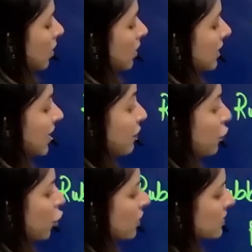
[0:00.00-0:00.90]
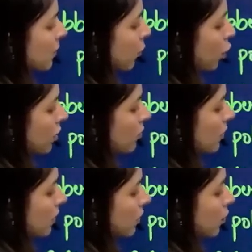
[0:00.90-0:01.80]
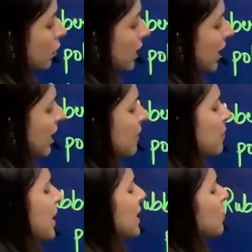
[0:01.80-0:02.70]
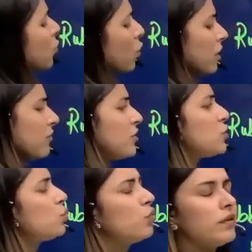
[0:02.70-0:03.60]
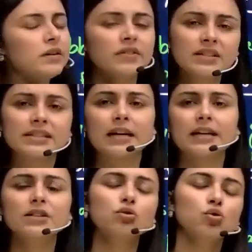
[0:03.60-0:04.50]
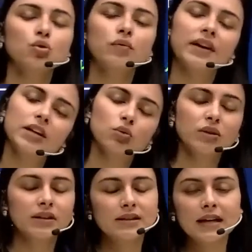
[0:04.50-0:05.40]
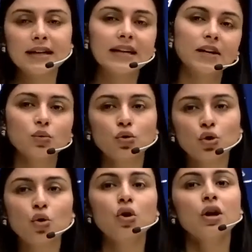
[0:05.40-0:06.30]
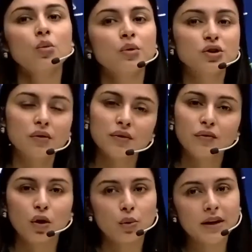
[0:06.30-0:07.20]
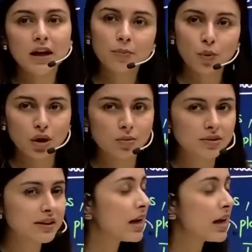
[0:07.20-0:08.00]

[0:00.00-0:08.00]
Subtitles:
Teflon is a polymer, okay, and many more which you will study. So don't worry, you will study and you will know which of the following are polymers.